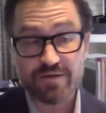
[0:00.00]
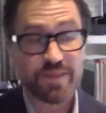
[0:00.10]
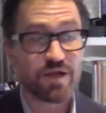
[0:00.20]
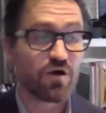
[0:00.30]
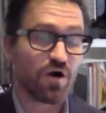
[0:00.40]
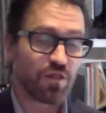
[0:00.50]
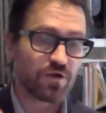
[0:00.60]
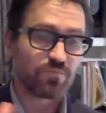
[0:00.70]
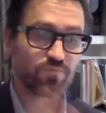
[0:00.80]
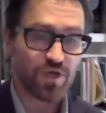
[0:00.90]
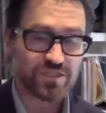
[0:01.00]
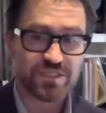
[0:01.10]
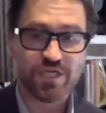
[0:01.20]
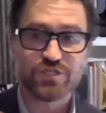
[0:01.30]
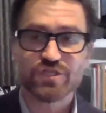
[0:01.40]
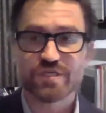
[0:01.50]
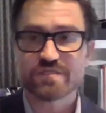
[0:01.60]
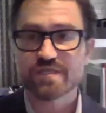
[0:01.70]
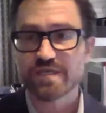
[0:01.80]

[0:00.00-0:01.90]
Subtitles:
and there are all our presentations